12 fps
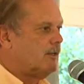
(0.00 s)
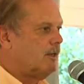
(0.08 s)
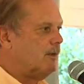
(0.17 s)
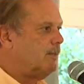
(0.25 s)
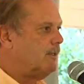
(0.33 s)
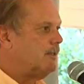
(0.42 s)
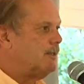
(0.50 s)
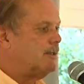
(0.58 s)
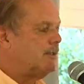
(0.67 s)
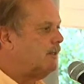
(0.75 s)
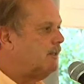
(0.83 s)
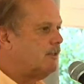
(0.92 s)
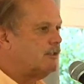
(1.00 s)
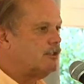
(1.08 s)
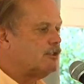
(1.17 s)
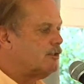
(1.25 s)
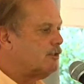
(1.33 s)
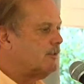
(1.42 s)
I mean,
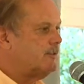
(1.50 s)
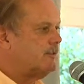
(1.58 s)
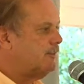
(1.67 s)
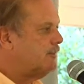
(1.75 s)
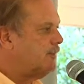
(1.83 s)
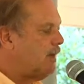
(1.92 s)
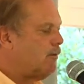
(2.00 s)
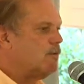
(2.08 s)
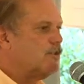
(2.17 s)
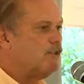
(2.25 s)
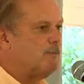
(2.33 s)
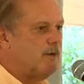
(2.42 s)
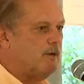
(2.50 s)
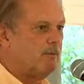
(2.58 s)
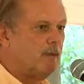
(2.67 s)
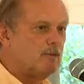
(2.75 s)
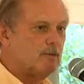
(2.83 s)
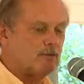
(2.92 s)
that was the bare
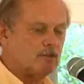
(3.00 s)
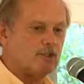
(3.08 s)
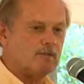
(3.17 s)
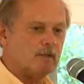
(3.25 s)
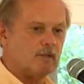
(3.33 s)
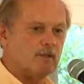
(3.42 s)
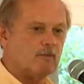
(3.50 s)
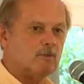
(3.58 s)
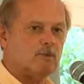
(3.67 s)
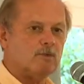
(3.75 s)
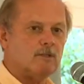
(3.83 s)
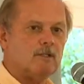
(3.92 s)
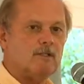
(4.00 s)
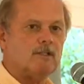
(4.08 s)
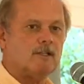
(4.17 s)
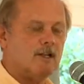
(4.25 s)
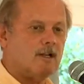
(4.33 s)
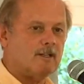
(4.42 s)
bones of it. It was really
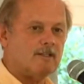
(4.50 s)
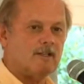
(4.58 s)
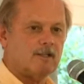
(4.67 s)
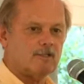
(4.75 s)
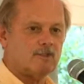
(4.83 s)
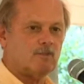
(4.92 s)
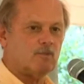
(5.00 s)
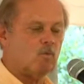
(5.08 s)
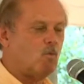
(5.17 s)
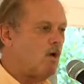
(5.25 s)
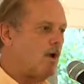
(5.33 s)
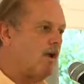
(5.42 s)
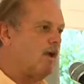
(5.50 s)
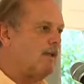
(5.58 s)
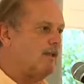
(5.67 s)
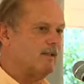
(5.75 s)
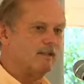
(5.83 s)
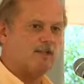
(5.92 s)
the context of
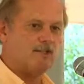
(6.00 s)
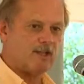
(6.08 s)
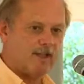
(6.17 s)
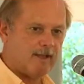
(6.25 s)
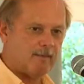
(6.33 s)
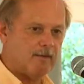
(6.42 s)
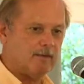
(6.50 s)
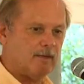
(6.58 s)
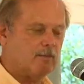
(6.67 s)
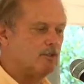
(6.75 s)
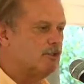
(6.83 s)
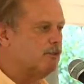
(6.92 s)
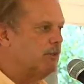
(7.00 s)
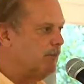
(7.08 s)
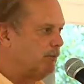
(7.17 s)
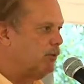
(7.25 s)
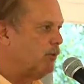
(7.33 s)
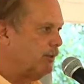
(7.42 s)
why this happened that was
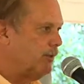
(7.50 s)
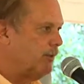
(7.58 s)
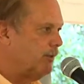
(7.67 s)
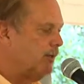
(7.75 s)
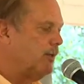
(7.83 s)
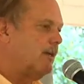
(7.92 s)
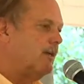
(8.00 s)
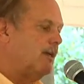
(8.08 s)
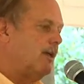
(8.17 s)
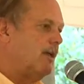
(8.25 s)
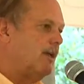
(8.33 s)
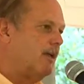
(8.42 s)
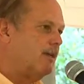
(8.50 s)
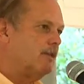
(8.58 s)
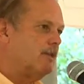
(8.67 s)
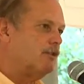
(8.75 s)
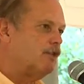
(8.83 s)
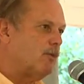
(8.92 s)
important.
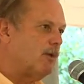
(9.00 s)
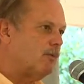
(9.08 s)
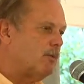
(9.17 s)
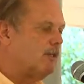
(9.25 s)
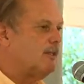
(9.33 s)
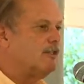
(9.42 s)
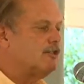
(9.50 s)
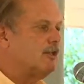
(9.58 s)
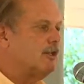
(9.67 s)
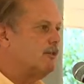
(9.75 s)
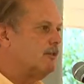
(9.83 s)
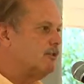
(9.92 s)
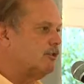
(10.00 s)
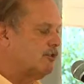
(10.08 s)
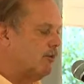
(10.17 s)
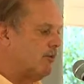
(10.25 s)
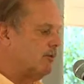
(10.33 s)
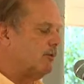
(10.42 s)
And so I realized that I couldn't
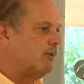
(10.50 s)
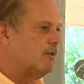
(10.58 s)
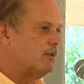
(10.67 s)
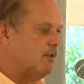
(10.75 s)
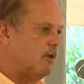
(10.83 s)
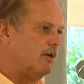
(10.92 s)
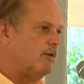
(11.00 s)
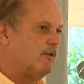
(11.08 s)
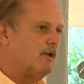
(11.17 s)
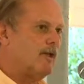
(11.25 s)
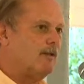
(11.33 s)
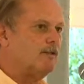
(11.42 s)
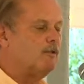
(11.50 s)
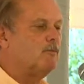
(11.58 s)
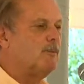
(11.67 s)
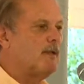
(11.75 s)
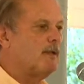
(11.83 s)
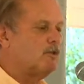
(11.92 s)
start it with The Wanderer. I had to go
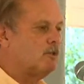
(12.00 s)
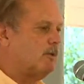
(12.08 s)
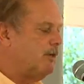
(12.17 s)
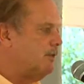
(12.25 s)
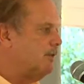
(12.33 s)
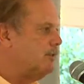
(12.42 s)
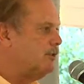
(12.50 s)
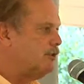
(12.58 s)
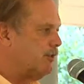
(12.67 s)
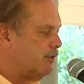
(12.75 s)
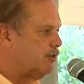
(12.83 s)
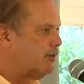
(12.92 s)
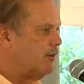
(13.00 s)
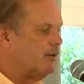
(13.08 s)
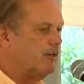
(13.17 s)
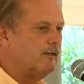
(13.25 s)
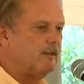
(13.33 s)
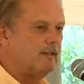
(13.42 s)
back 20 years, and I
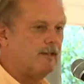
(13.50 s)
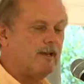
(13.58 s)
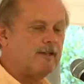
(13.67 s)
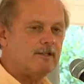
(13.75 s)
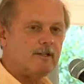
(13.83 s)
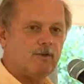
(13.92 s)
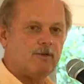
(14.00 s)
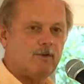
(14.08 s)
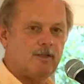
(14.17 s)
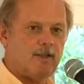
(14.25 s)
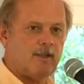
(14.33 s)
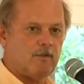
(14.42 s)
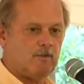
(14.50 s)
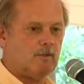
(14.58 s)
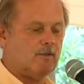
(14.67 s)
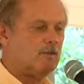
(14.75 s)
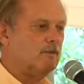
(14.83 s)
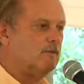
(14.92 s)
started it in 1838 with